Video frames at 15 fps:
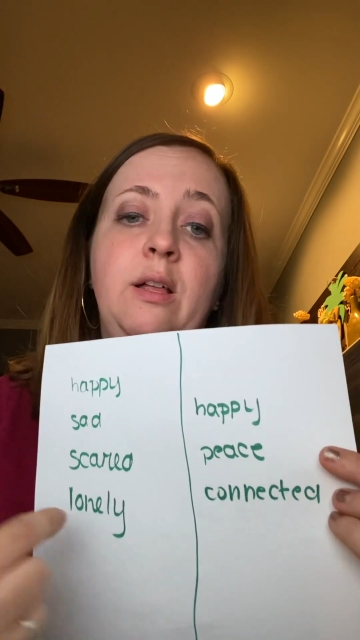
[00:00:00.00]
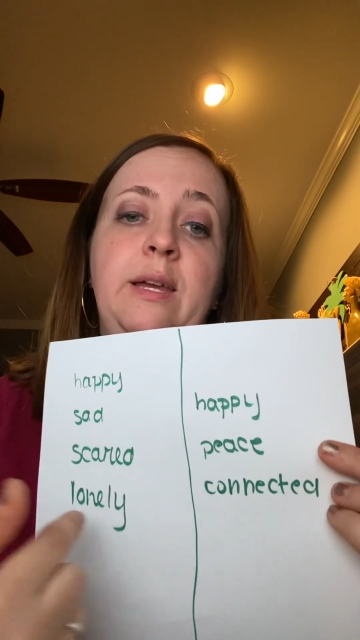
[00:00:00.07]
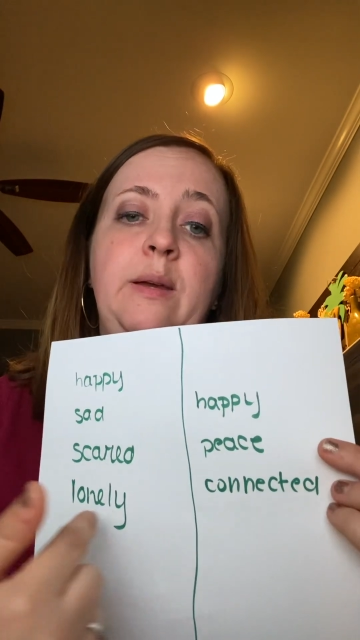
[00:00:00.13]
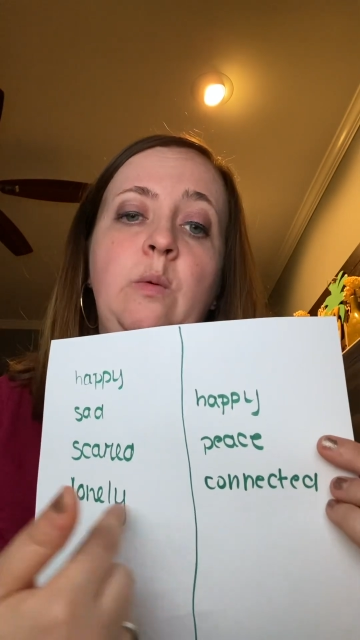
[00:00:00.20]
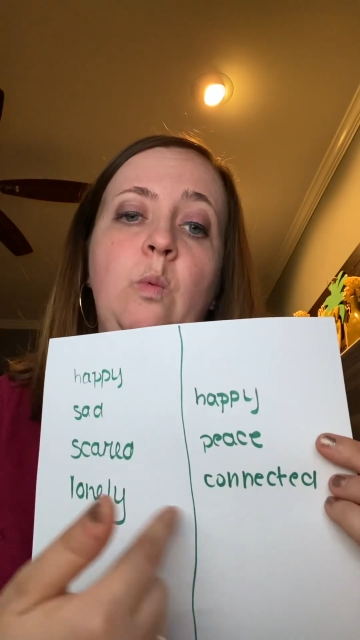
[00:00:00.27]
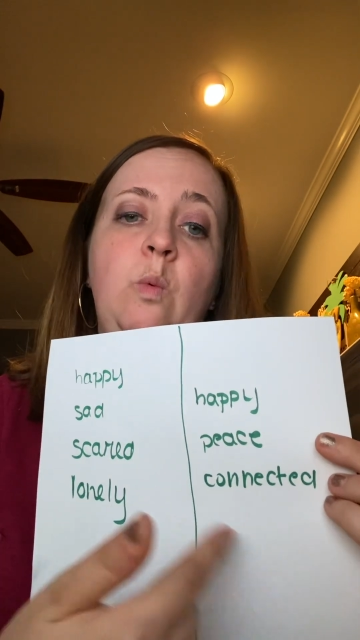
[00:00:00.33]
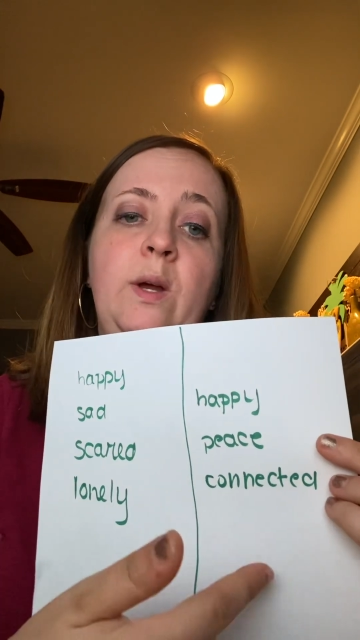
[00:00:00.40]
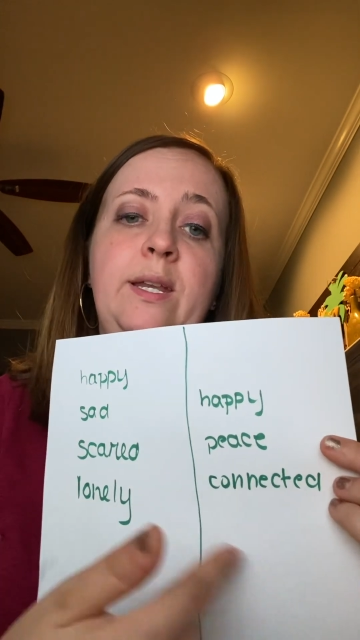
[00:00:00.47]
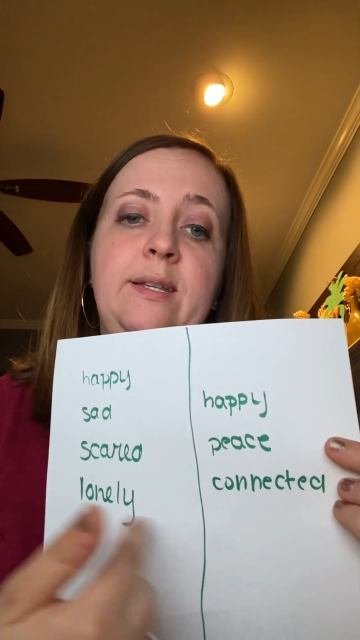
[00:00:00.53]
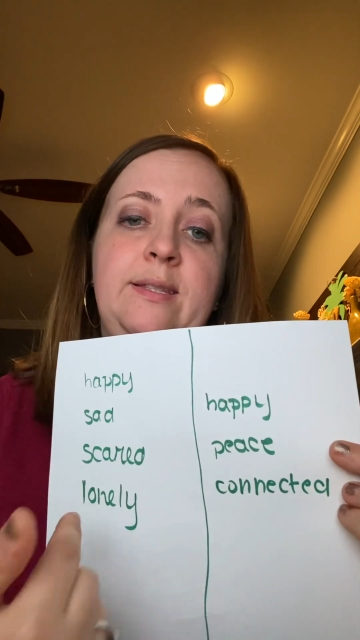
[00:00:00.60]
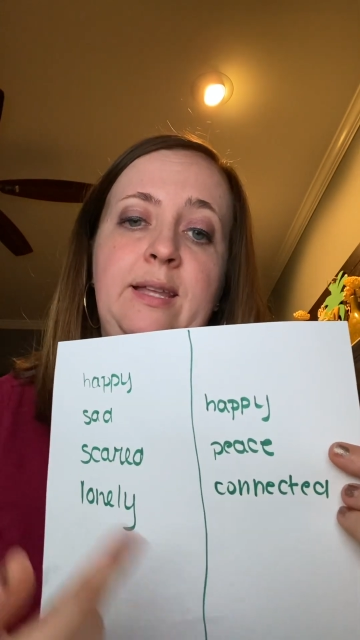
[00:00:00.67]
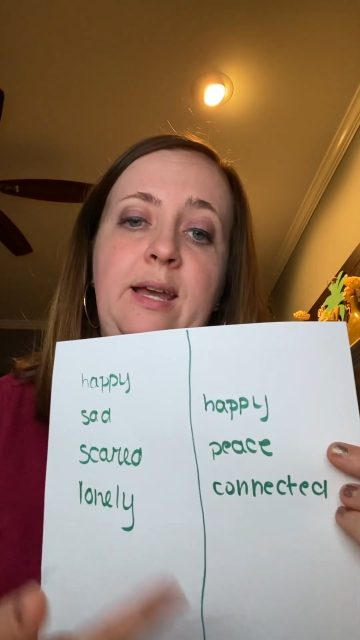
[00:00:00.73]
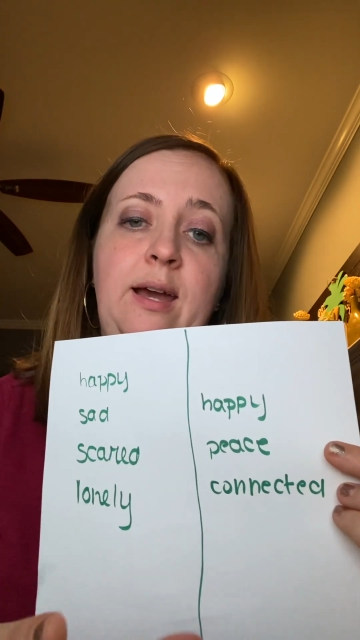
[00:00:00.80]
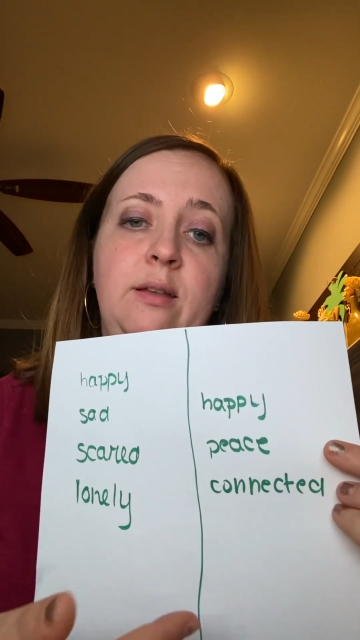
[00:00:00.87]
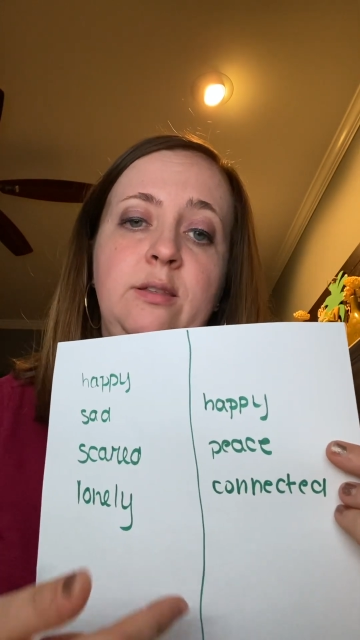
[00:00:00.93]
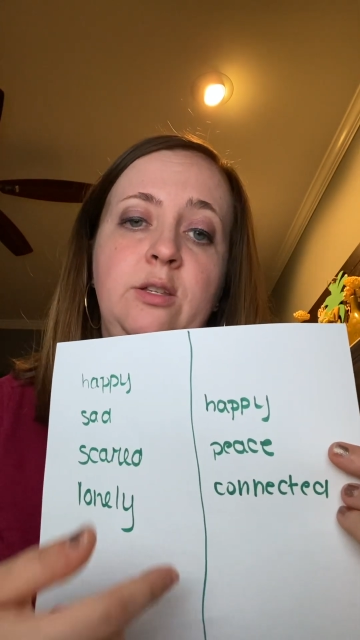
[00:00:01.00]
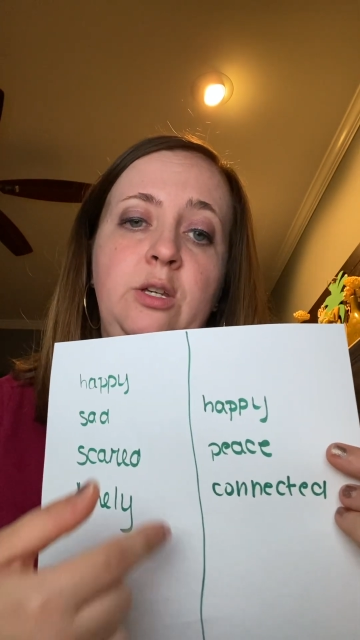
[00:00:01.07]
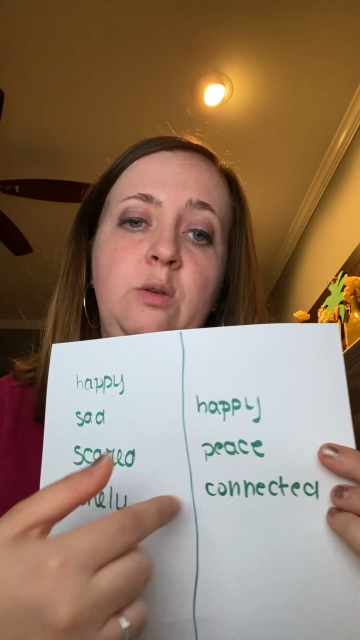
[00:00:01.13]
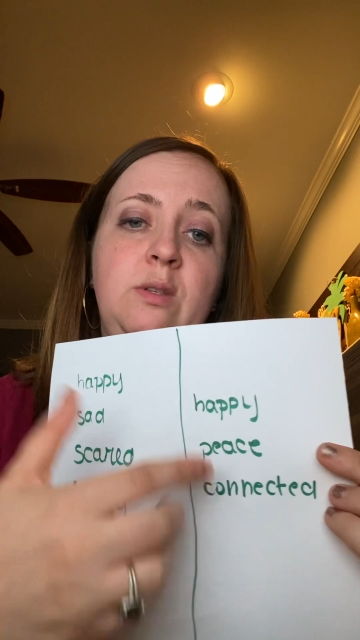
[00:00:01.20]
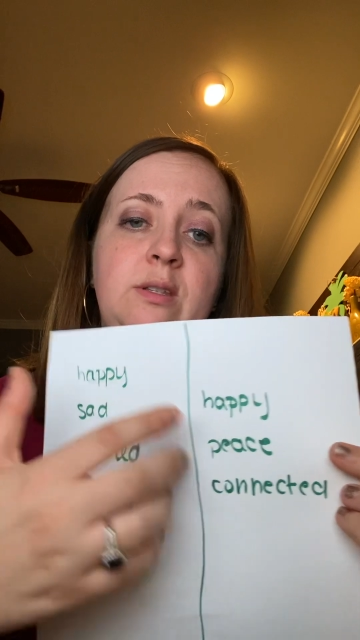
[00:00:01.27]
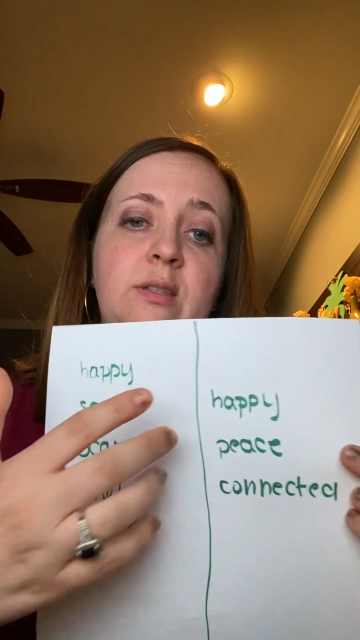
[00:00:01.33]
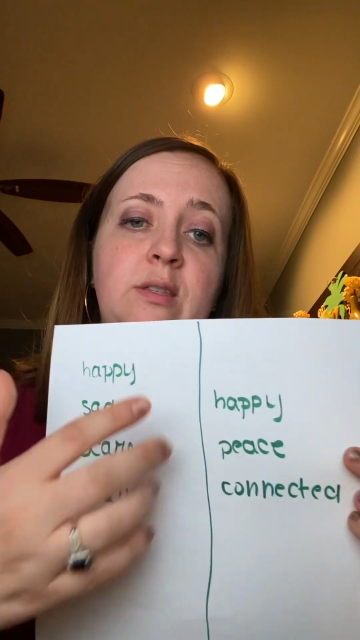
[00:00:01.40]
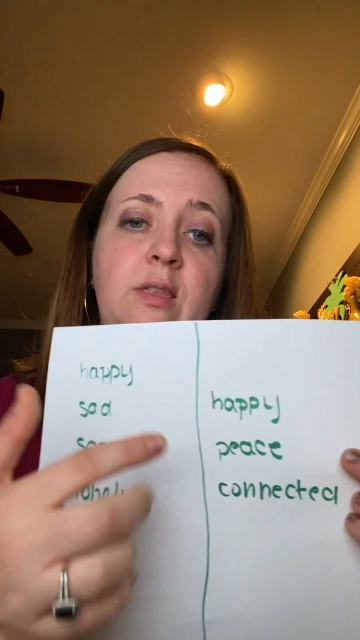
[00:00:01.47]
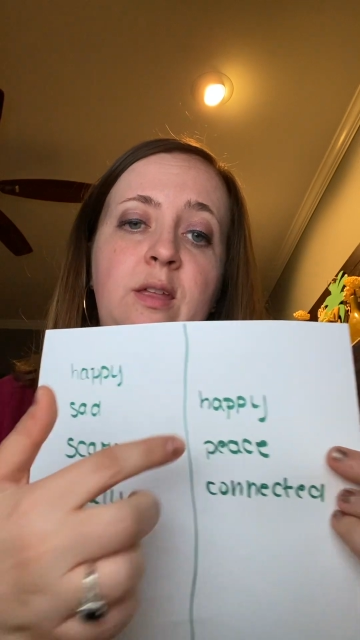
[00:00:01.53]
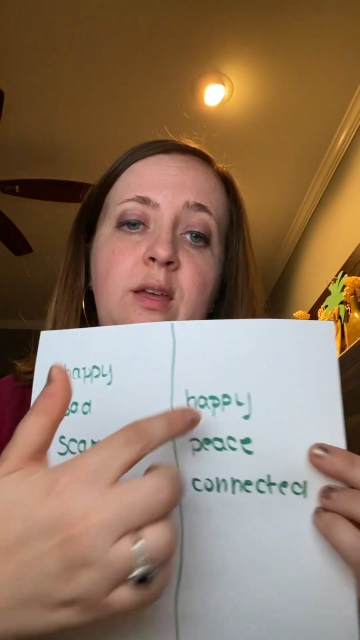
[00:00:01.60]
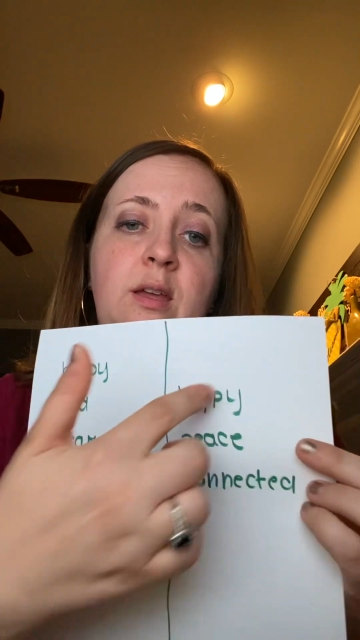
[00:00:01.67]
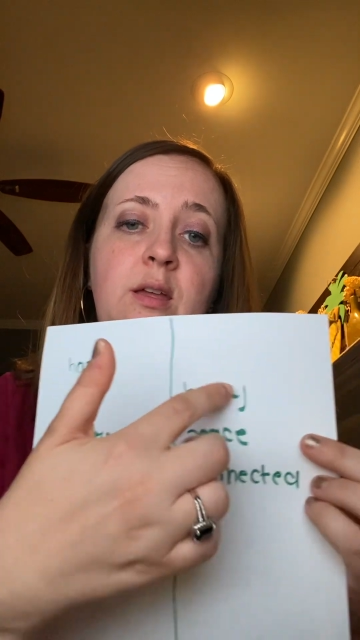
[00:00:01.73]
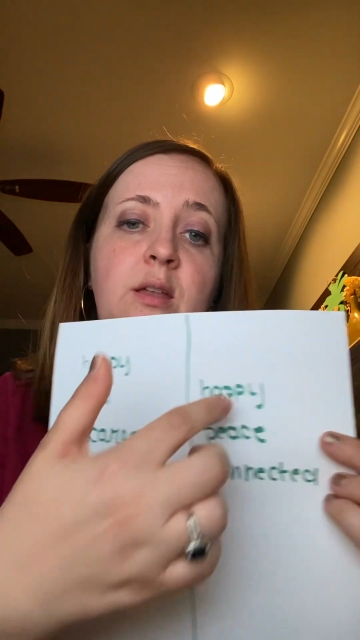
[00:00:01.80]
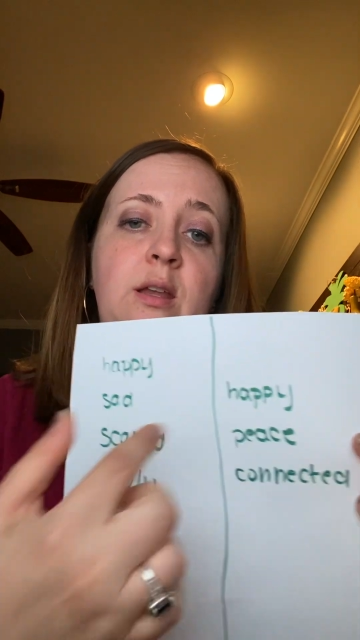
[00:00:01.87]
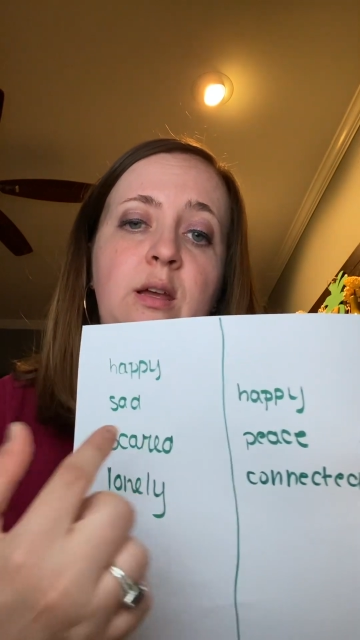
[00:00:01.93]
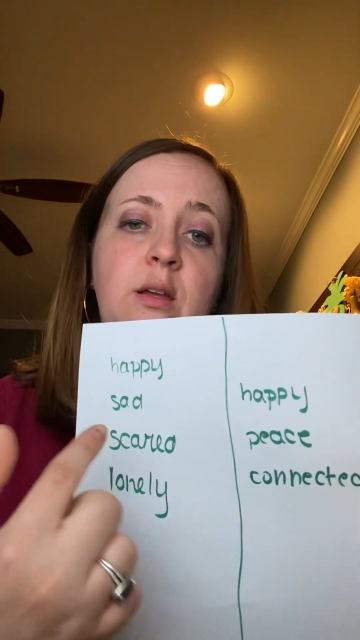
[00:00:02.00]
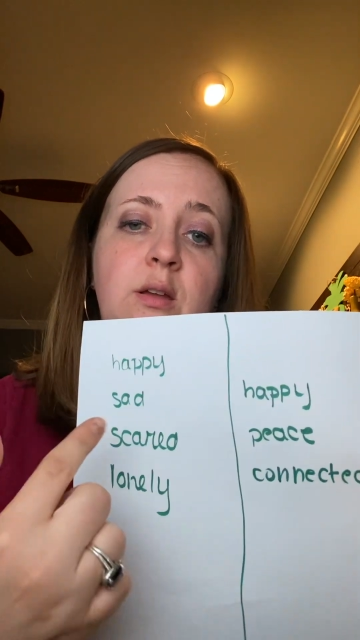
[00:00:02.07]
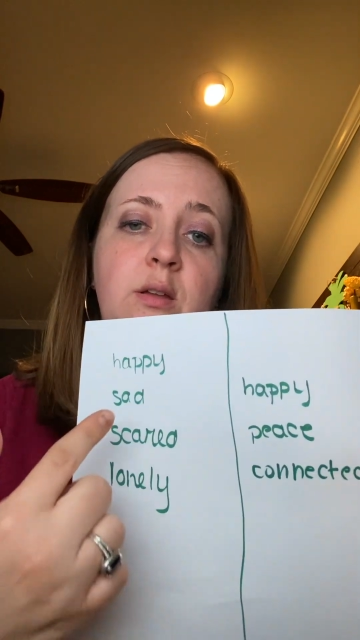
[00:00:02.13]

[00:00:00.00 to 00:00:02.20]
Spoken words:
Like, what is that? So you just then,